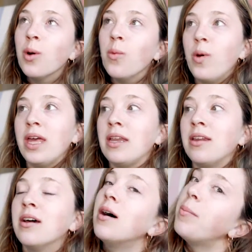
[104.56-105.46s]

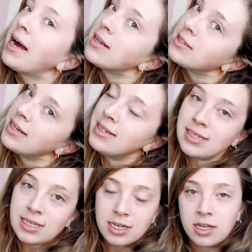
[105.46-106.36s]
when a past
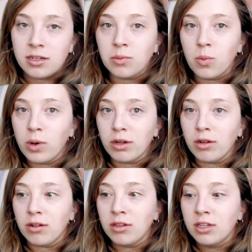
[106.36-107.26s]
idea
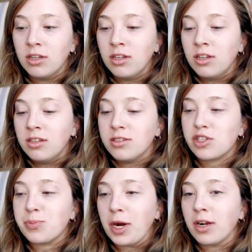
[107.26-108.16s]
will
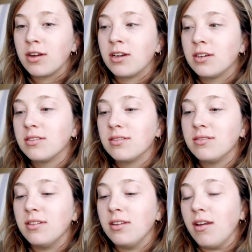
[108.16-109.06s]
spark,
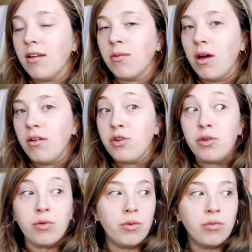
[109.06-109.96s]
you know, a
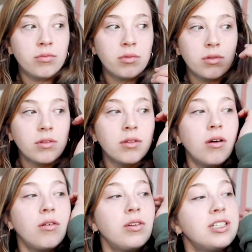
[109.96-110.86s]
new,
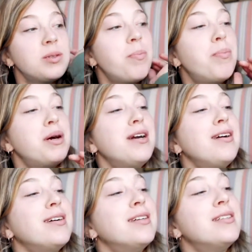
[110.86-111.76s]
oh, there's
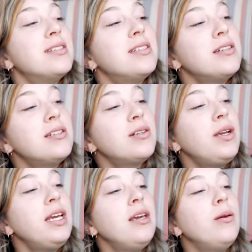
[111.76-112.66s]
birds, they're so
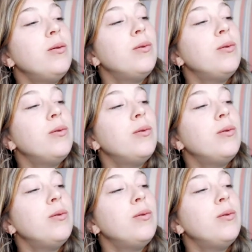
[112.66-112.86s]
cute.